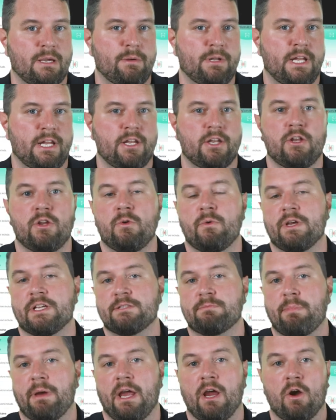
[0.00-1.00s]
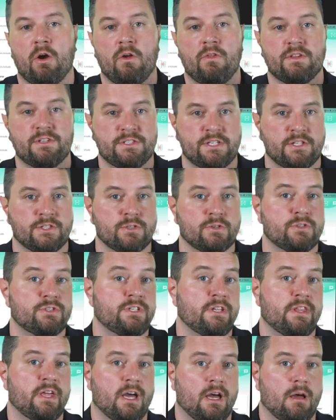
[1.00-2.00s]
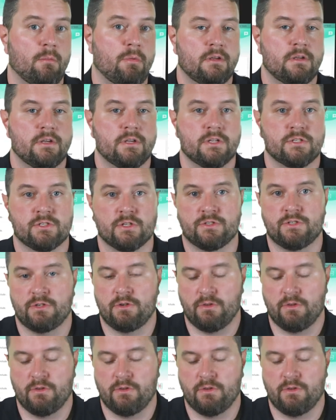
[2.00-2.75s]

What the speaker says: need to do is pair the sensors to the hub. So to do